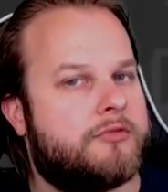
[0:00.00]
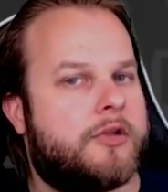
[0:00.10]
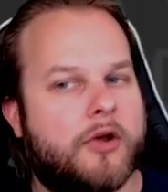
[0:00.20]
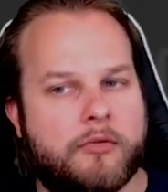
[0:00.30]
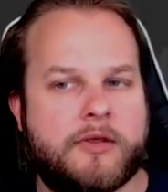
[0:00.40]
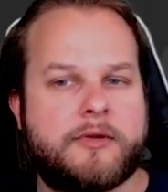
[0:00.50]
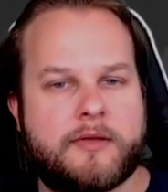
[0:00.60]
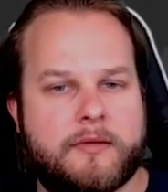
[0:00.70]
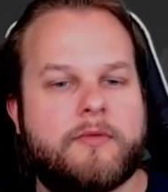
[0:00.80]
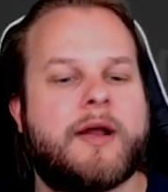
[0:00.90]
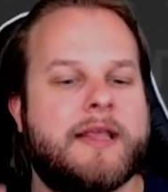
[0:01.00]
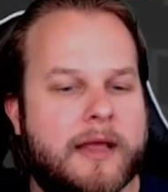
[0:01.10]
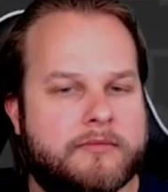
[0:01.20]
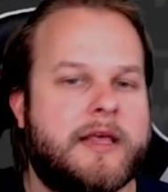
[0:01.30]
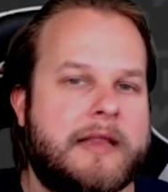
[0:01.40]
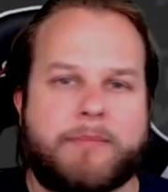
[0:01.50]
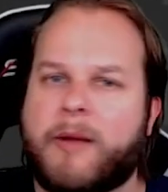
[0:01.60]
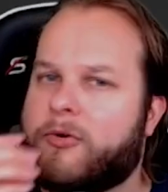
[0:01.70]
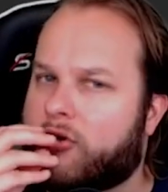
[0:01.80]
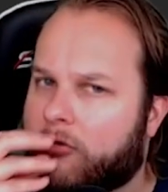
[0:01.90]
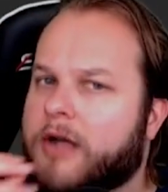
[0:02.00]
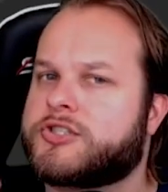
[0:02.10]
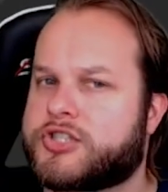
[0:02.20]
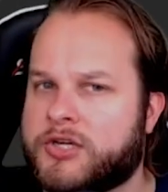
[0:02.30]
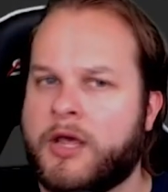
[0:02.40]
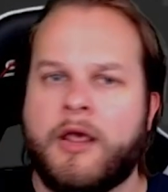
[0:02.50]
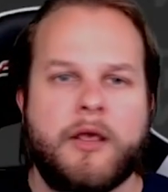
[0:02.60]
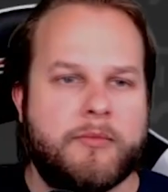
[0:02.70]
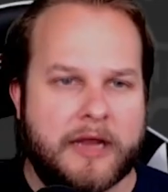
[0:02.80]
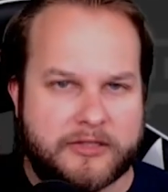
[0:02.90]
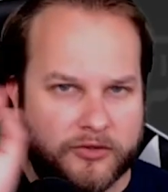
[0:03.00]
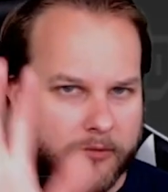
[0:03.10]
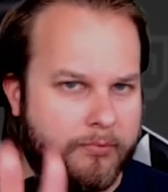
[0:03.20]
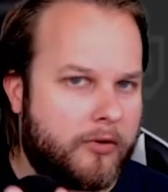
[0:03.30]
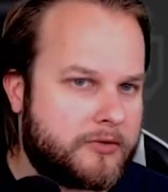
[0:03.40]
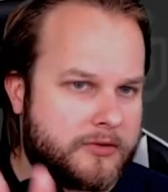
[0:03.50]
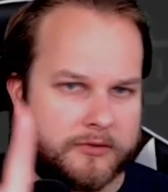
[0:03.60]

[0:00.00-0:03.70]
you know, you want to get like that proper crunch, but not till you're burnt.